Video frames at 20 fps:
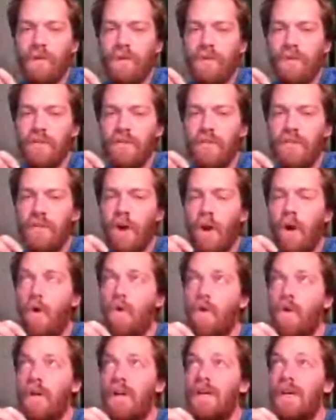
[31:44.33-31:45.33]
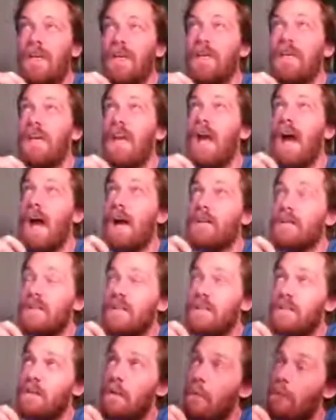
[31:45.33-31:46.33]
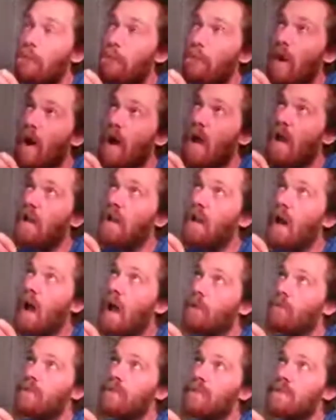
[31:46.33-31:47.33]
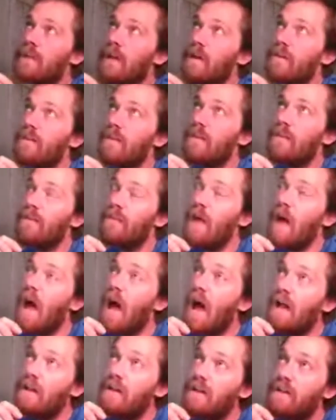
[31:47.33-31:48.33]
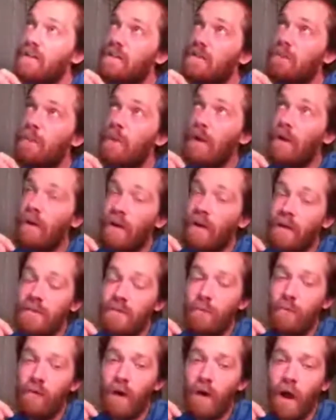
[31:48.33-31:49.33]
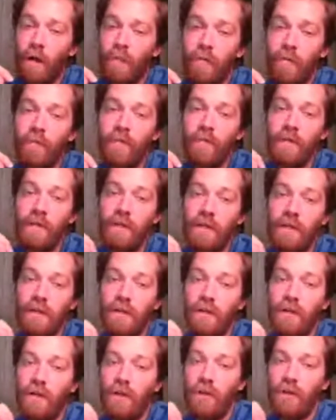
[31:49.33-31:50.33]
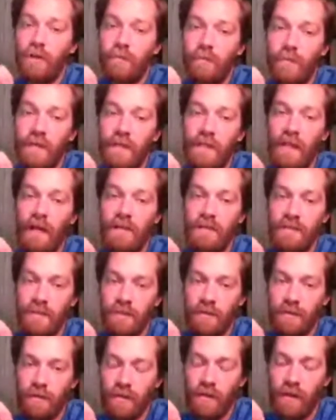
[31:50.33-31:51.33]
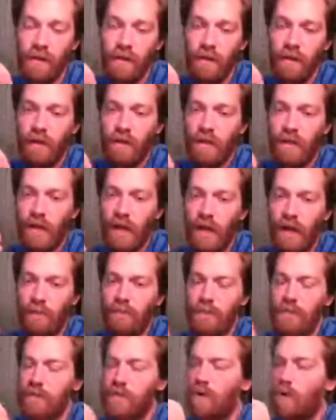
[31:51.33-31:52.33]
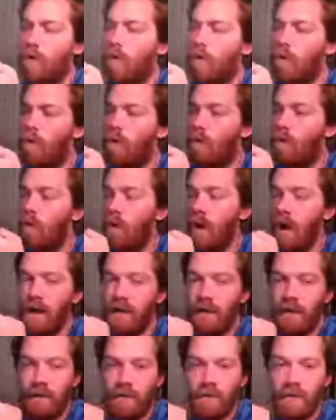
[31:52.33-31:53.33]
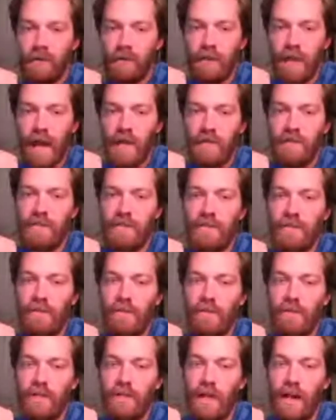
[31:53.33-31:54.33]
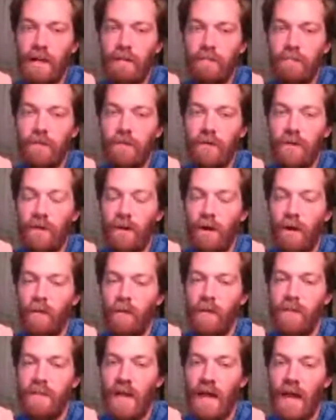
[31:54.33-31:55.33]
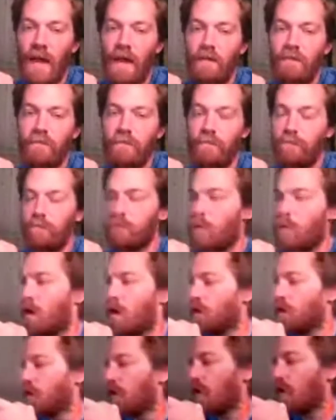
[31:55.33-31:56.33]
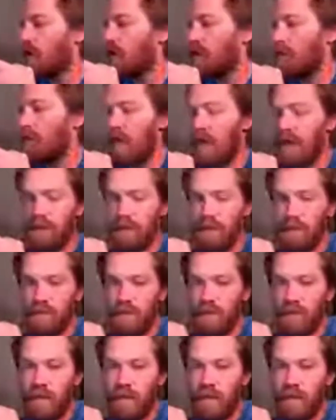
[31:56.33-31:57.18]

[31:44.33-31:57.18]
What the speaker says: So yes, but I would say that experience probably could be nicer. So one, as a solution item, you can always have run a command.